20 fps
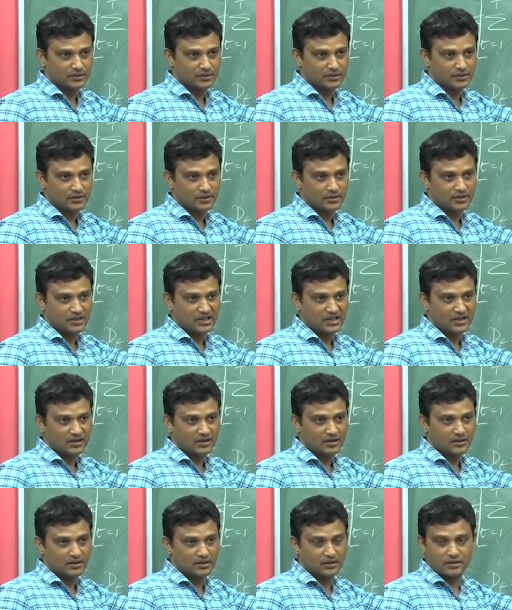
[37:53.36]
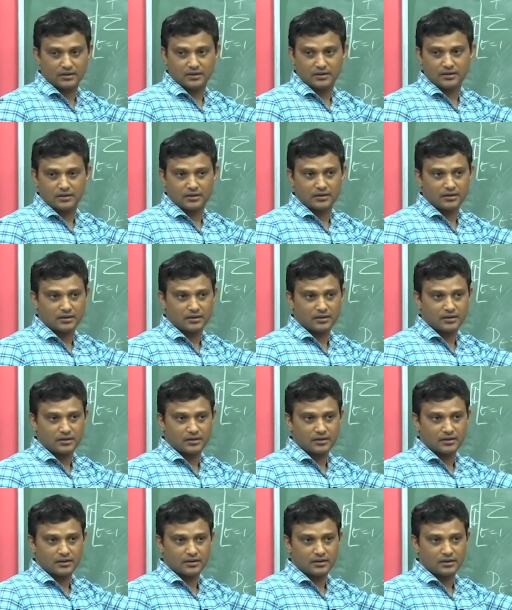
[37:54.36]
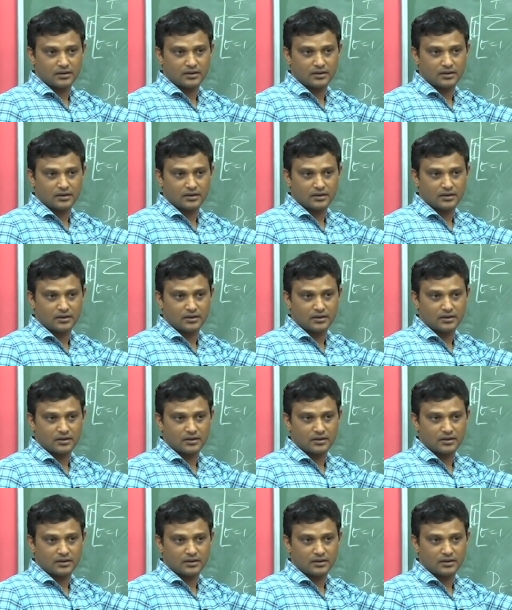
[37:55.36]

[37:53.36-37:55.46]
No one is speaking in this clip.